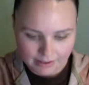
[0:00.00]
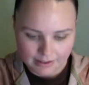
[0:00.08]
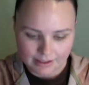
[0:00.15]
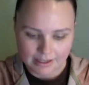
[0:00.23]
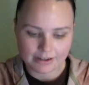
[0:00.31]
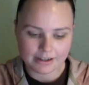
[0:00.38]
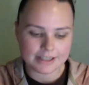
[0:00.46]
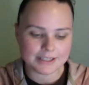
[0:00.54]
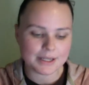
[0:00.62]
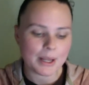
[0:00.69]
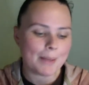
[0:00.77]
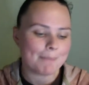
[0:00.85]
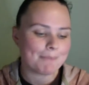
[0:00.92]
Here it is.
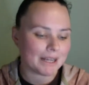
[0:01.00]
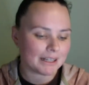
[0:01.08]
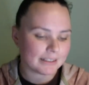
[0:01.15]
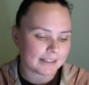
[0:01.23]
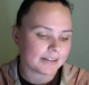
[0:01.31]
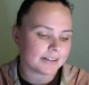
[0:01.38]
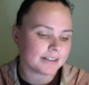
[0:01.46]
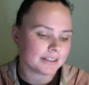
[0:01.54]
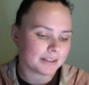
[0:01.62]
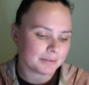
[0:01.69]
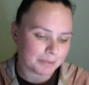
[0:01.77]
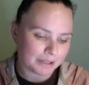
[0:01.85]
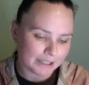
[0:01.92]
McLaren
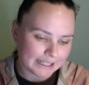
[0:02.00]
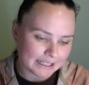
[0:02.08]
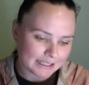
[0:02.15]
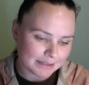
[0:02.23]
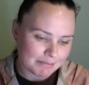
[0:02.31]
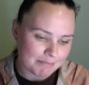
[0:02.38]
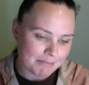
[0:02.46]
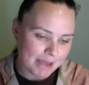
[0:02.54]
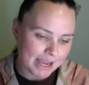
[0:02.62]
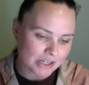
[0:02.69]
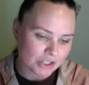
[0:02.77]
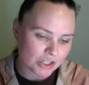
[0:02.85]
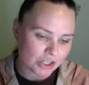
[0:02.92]
Complete
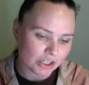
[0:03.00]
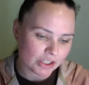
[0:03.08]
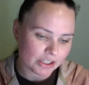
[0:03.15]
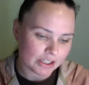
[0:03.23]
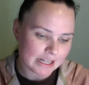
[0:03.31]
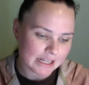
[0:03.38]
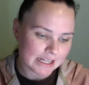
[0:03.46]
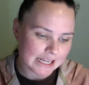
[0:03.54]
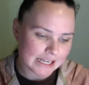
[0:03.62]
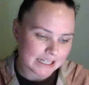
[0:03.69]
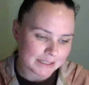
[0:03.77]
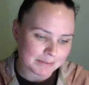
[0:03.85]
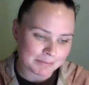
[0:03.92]
Major
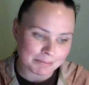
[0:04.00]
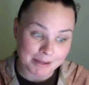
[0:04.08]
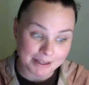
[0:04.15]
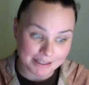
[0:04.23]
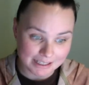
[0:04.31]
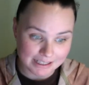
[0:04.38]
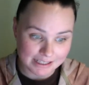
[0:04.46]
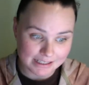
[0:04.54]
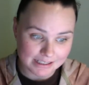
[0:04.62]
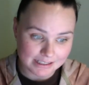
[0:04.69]
Elite Buggy.